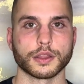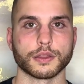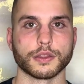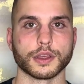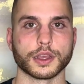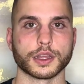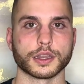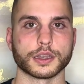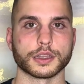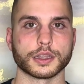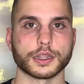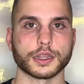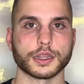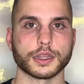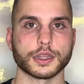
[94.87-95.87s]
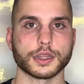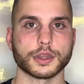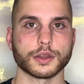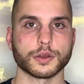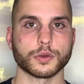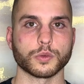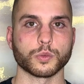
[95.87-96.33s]
then
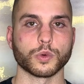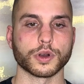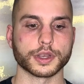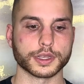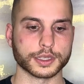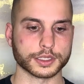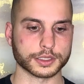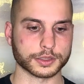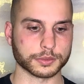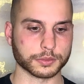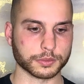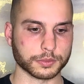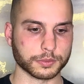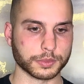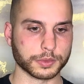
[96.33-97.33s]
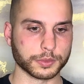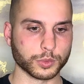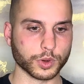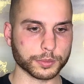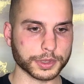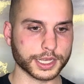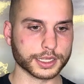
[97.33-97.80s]
what
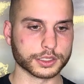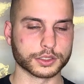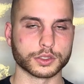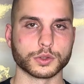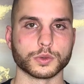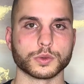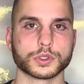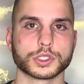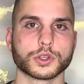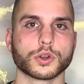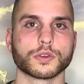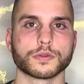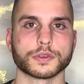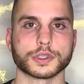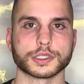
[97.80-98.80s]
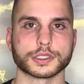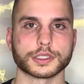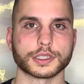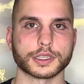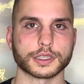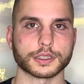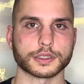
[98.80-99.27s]
begins to surface
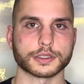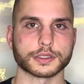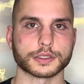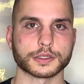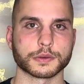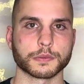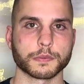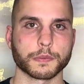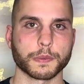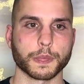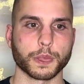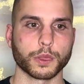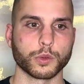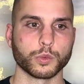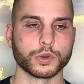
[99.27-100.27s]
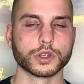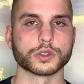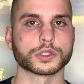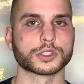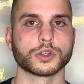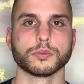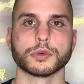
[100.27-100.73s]
is we are
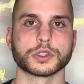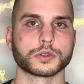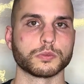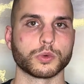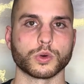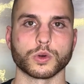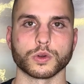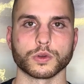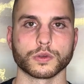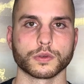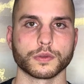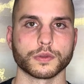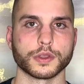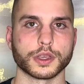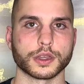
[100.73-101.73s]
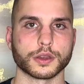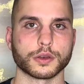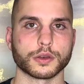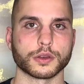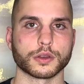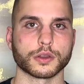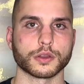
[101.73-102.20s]
so much more
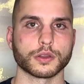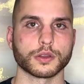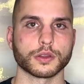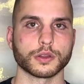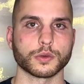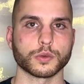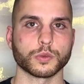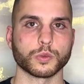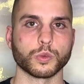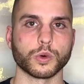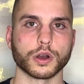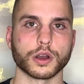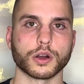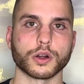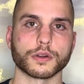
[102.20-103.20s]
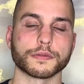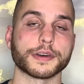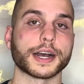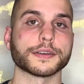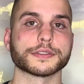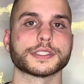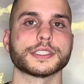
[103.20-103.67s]
than what our
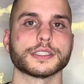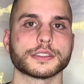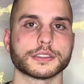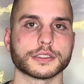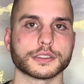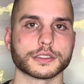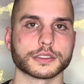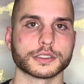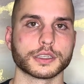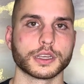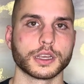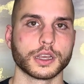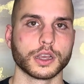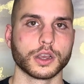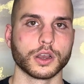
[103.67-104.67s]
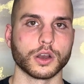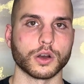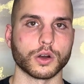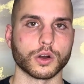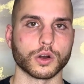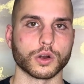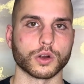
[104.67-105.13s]
five senses
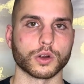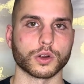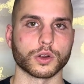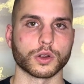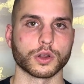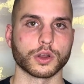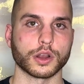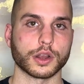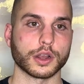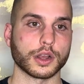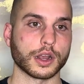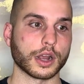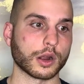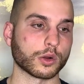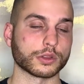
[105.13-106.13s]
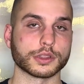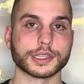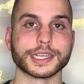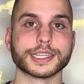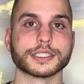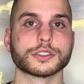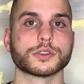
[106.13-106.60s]
are, our
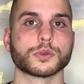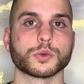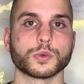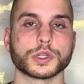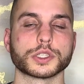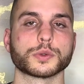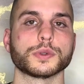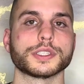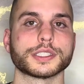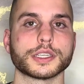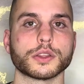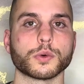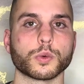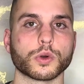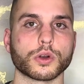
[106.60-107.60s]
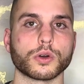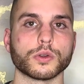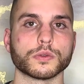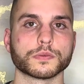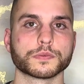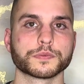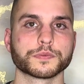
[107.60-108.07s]
lens through which we see the world.